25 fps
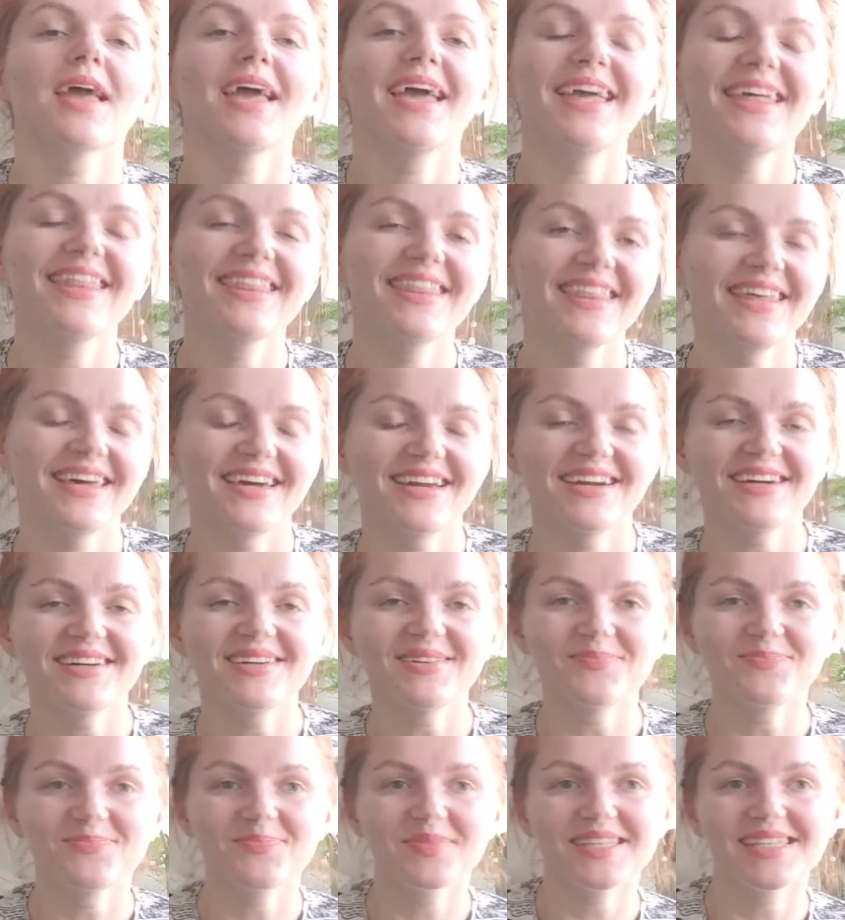Hey
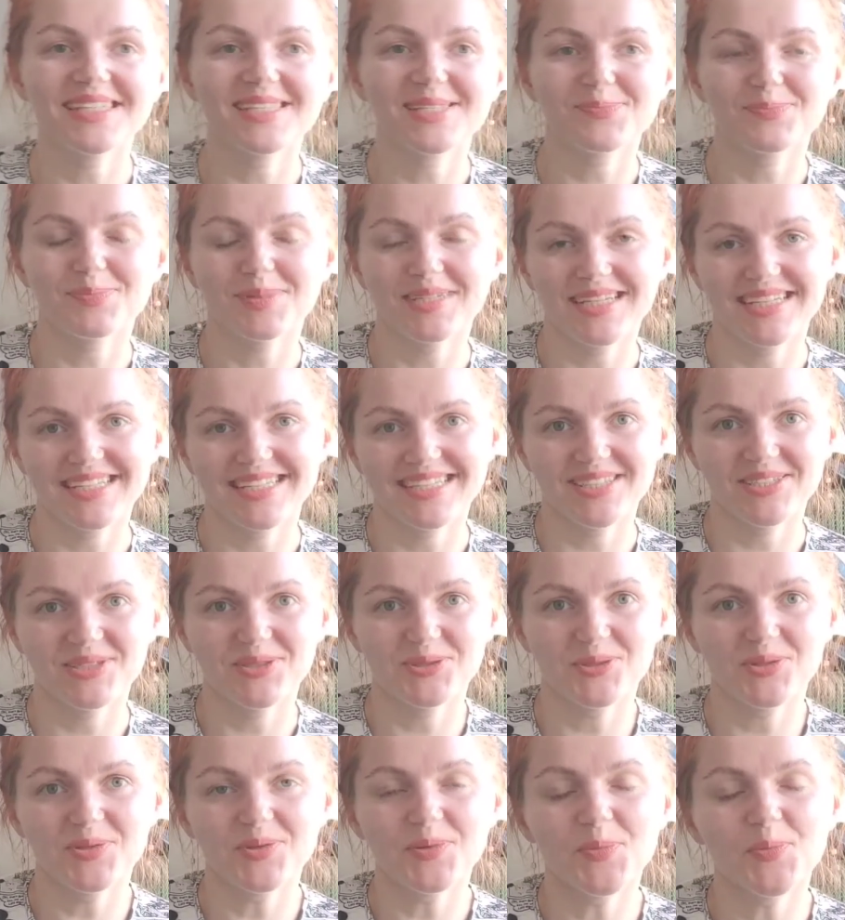there, it's Plenty
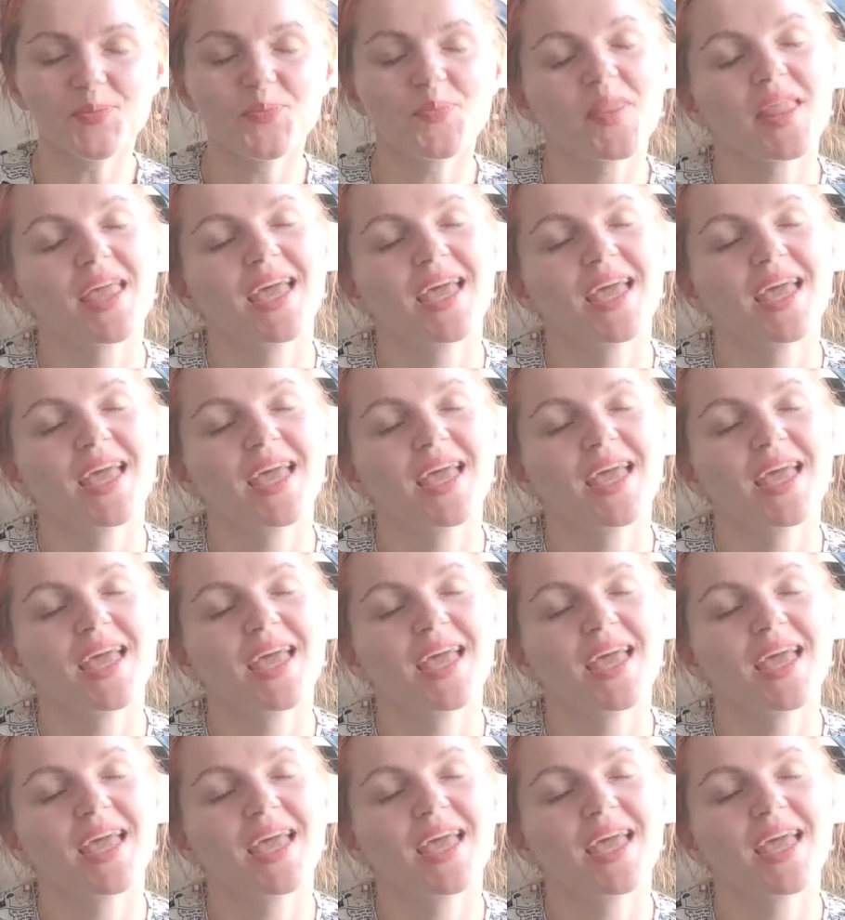Girl,